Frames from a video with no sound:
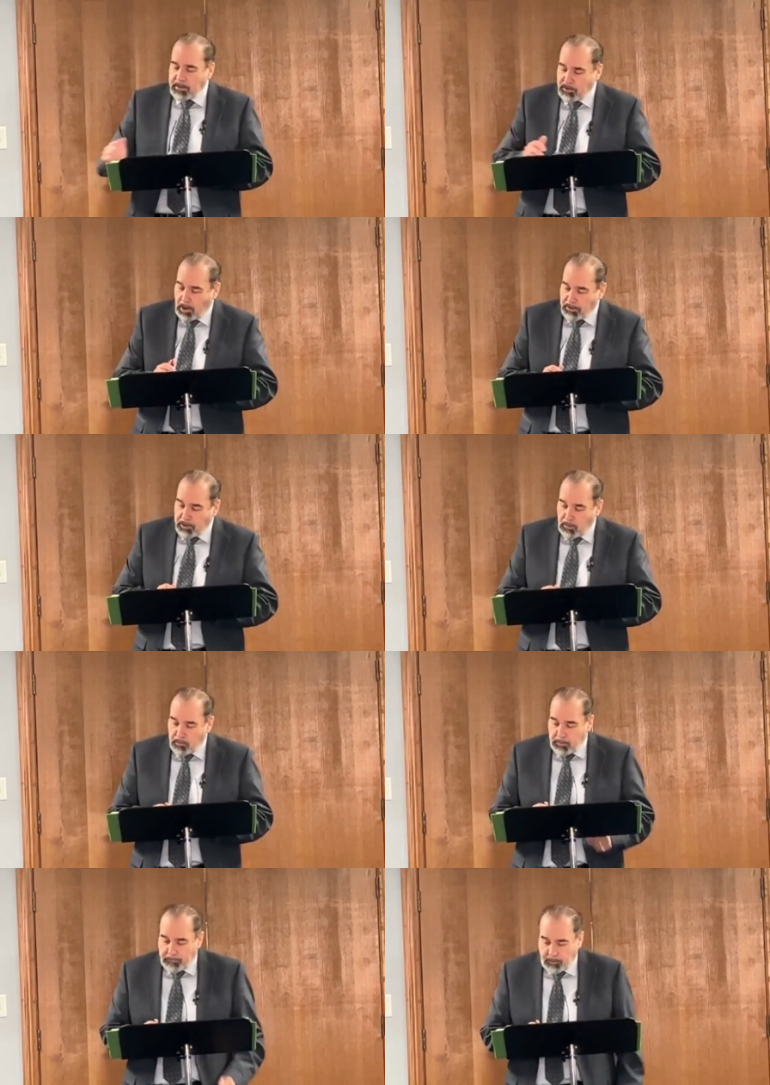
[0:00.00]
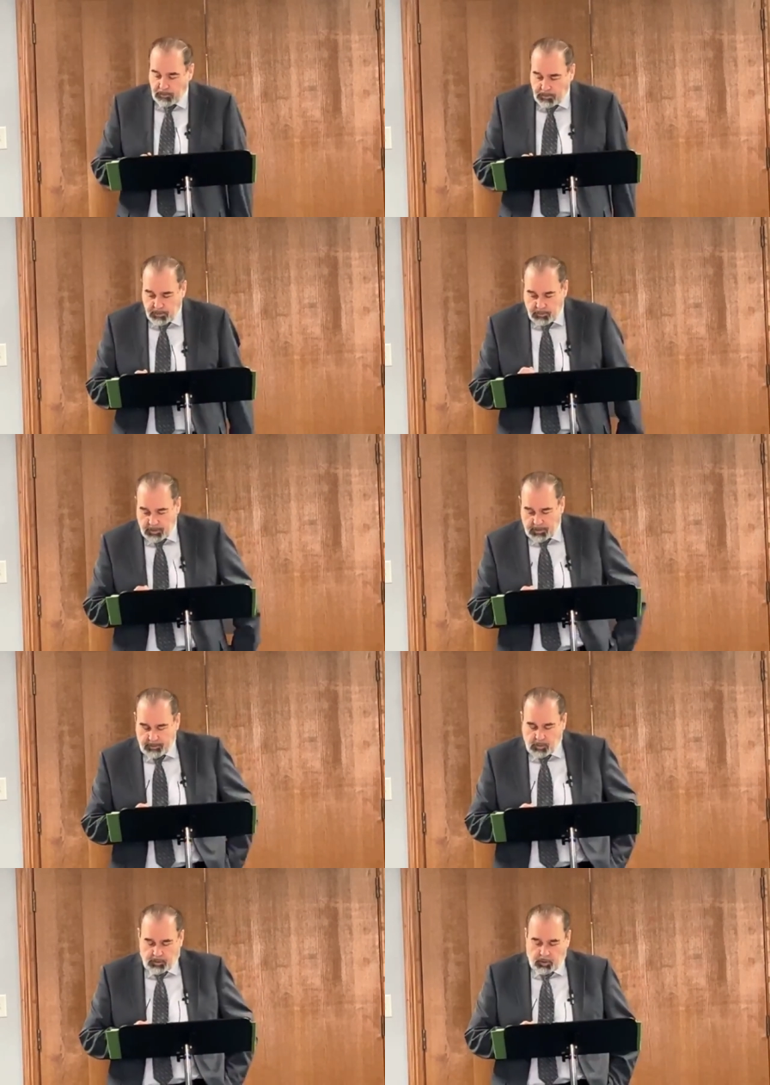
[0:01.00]
it's also referred to
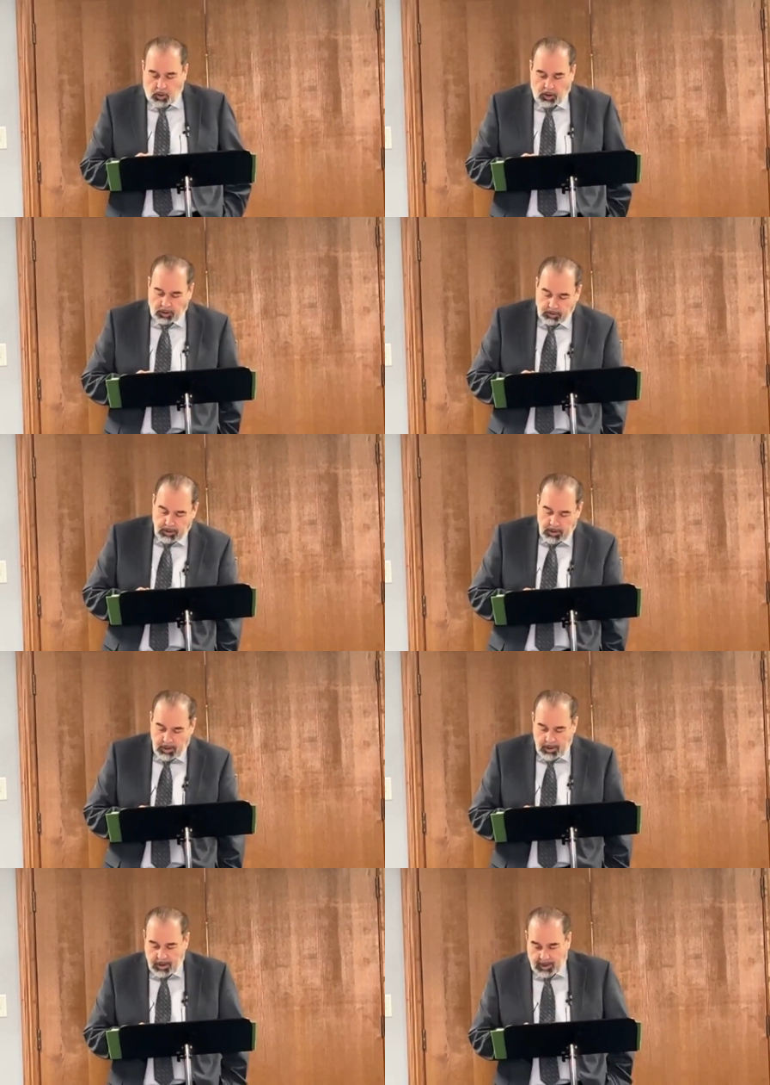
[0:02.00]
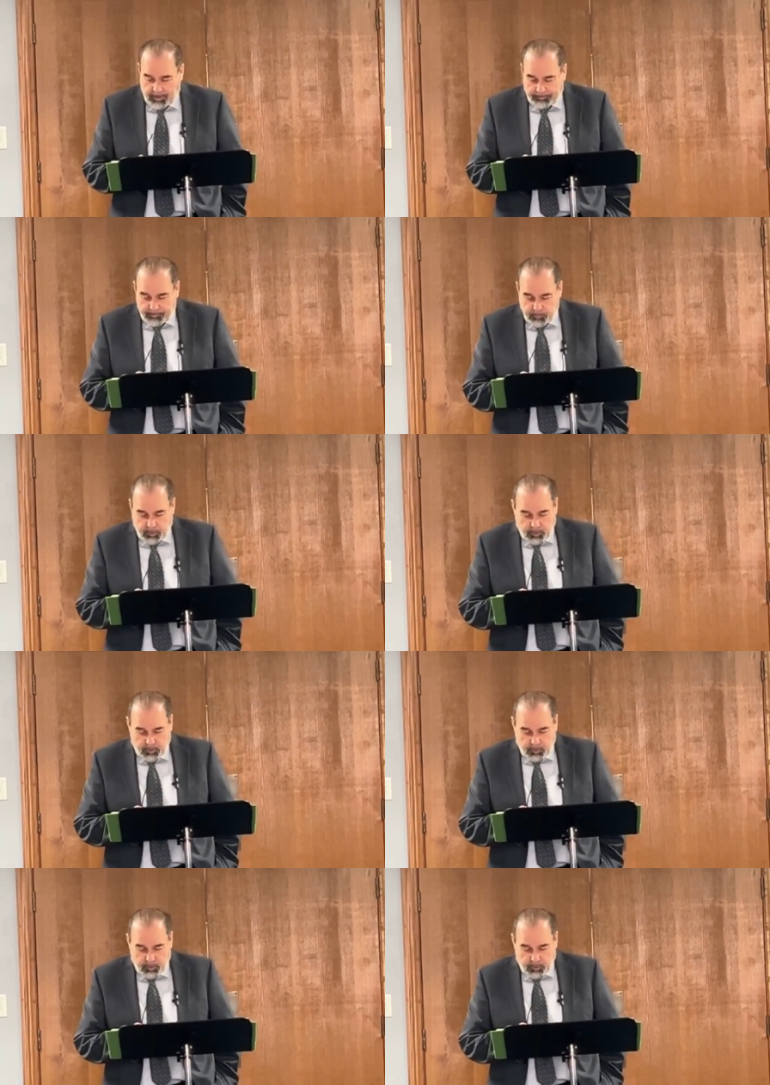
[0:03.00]
or, or called um,